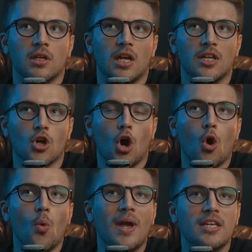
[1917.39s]
it's
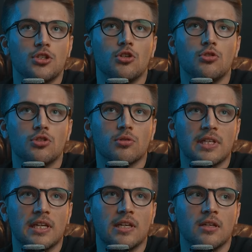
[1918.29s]
always
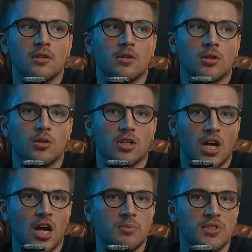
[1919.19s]
usually
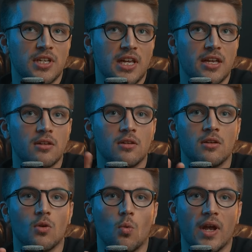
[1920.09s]
comes in
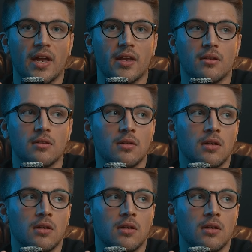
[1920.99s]
when